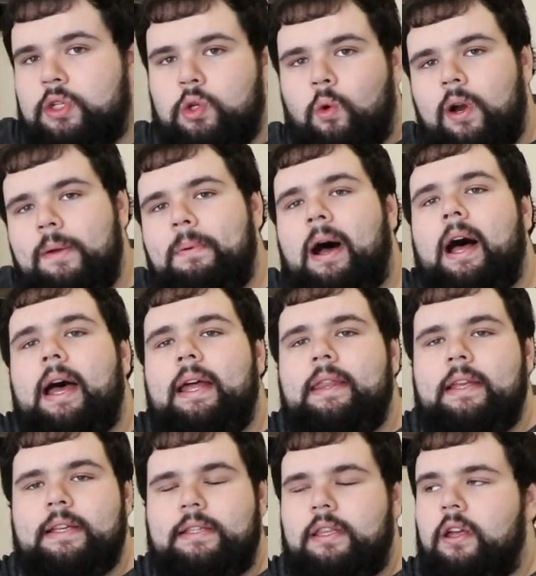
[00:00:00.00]
story behind
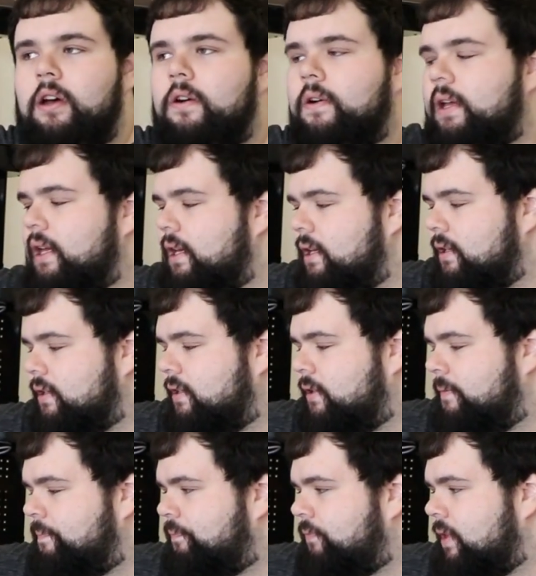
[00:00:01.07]
this though
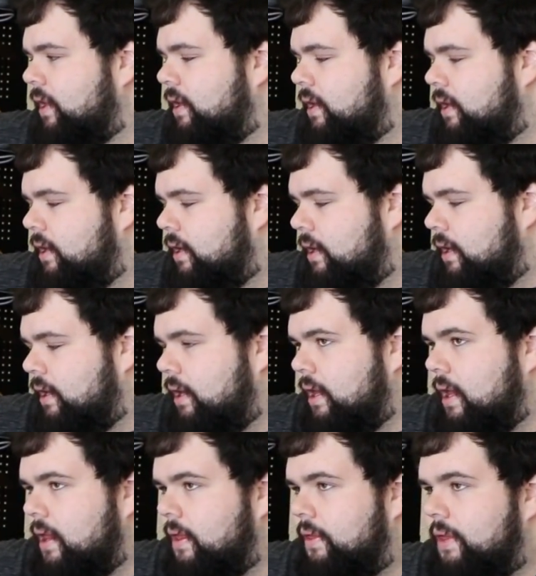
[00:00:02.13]
is
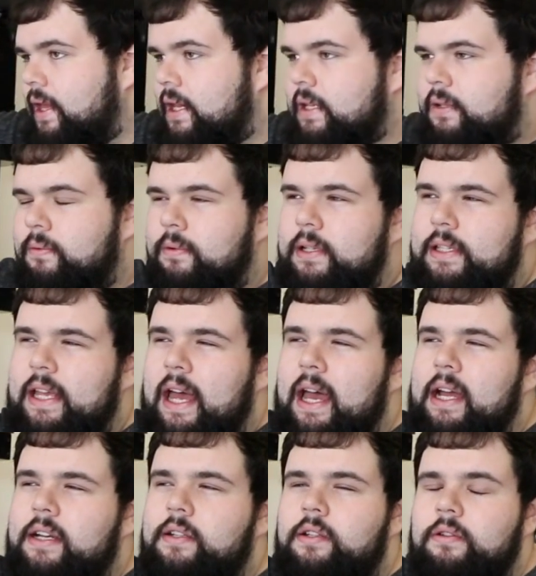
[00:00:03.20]
this was
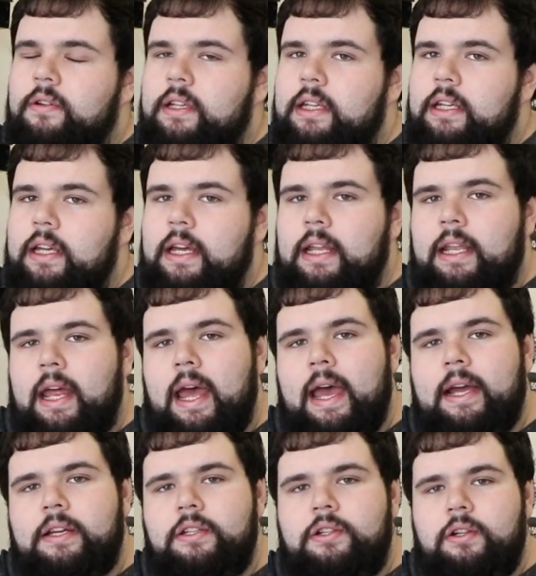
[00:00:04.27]
actually an
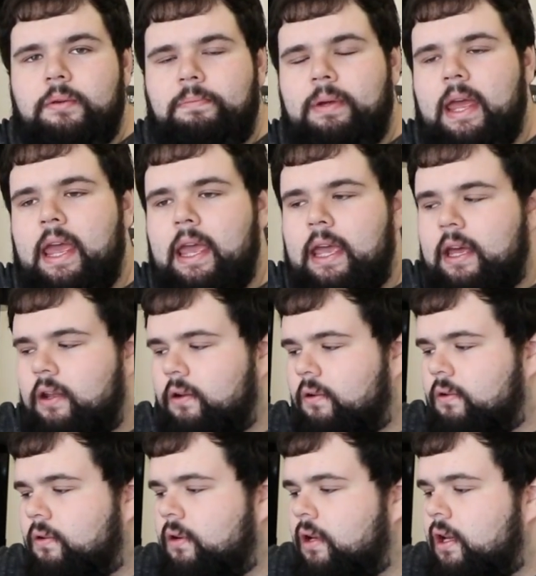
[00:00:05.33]
extra
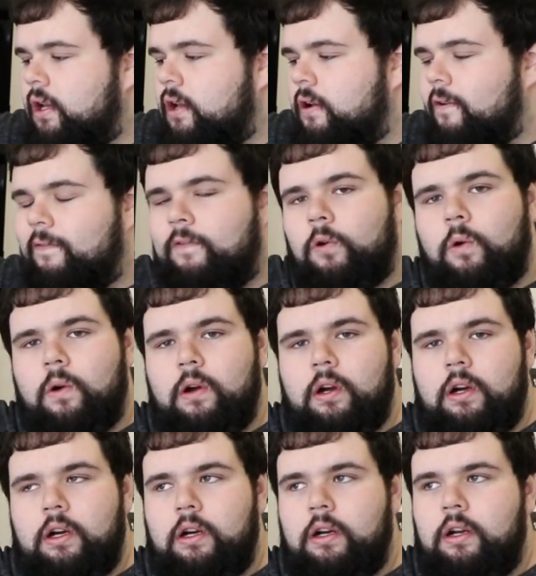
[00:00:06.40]
panel
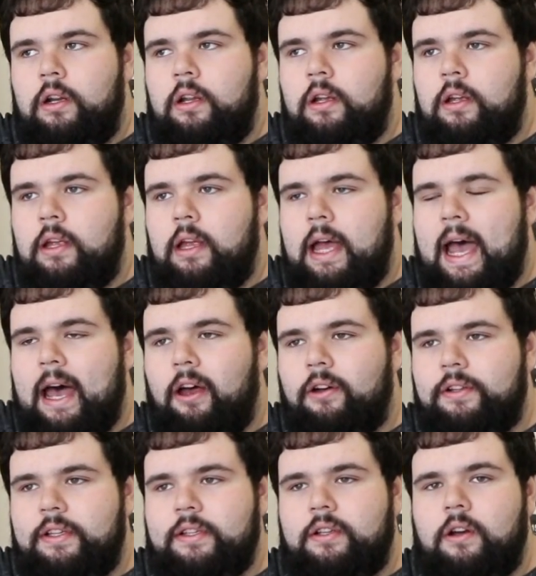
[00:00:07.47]
for
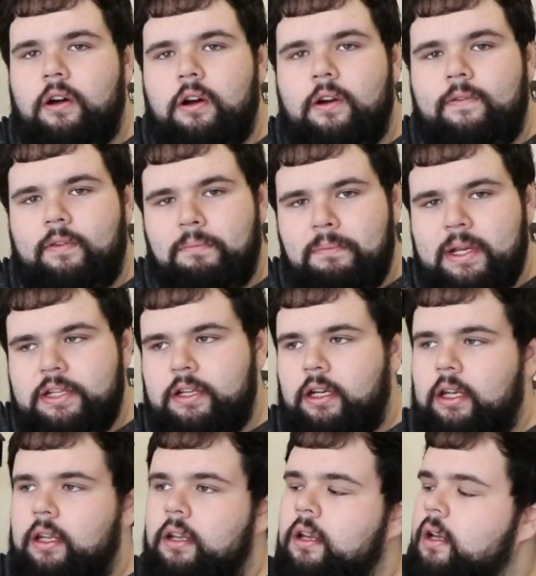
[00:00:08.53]
Alex's car from
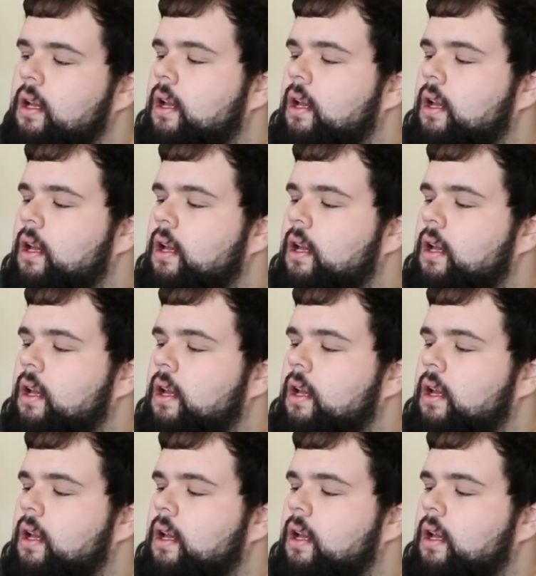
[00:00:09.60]
Michigan.